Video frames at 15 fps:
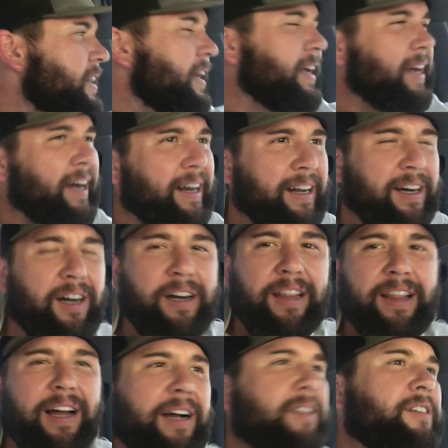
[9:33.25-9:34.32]
They kind of honey
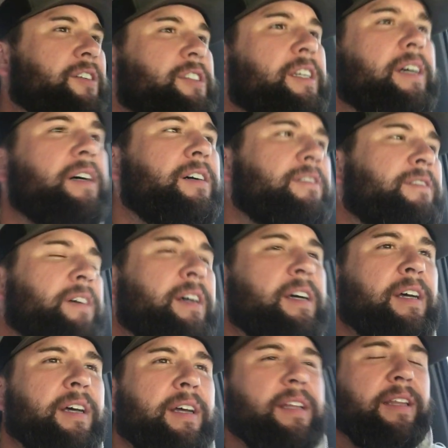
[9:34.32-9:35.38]
locked themselves.
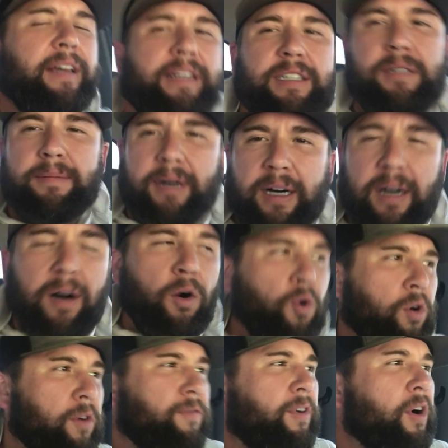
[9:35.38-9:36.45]
They had some
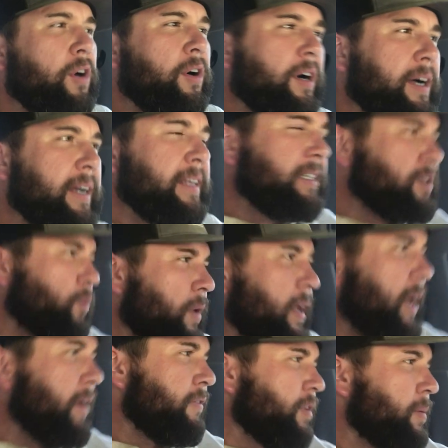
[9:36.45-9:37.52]
older fall honey, so we
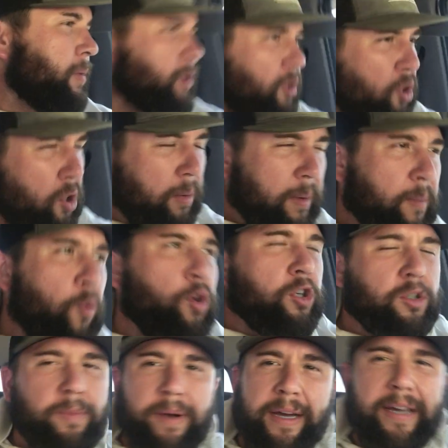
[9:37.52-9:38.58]
gave them a little bit more
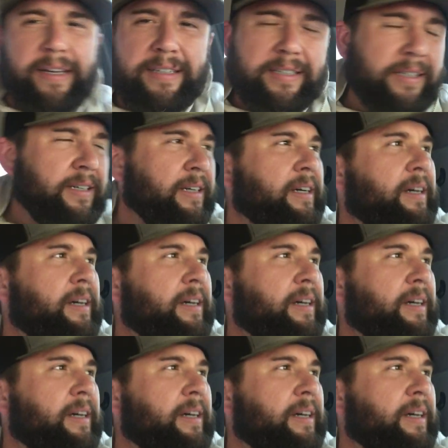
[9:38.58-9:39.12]
space.